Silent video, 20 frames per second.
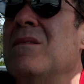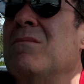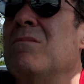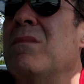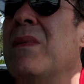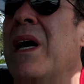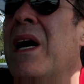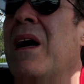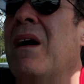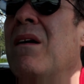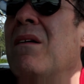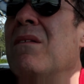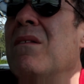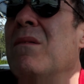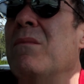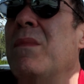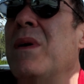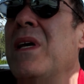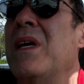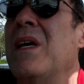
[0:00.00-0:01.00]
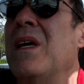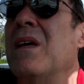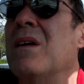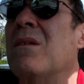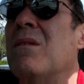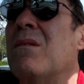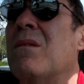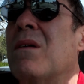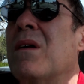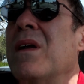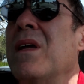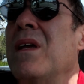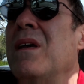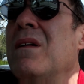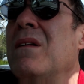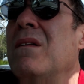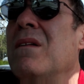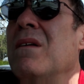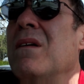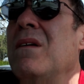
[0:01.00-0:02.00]
Bound to be a
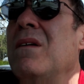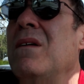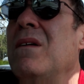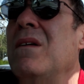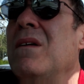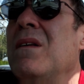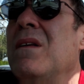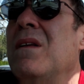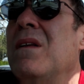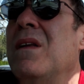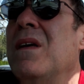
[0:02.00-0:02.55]
real good